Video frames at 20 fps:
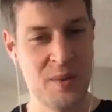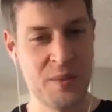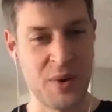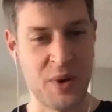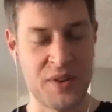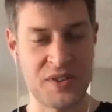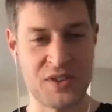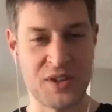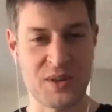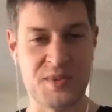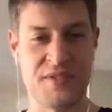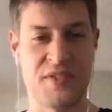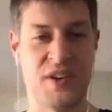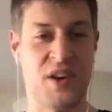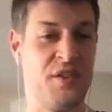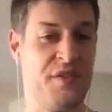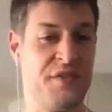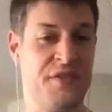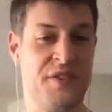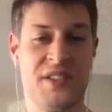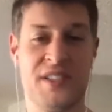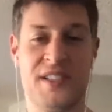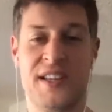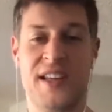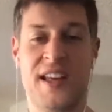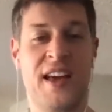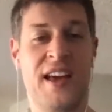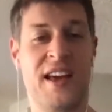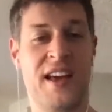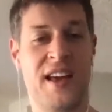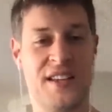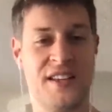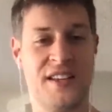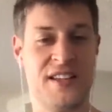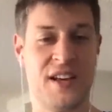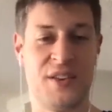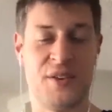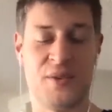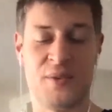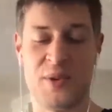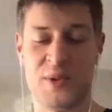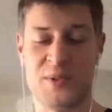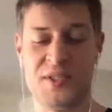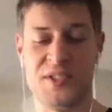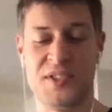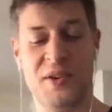both in terms of how you feel today and down the road.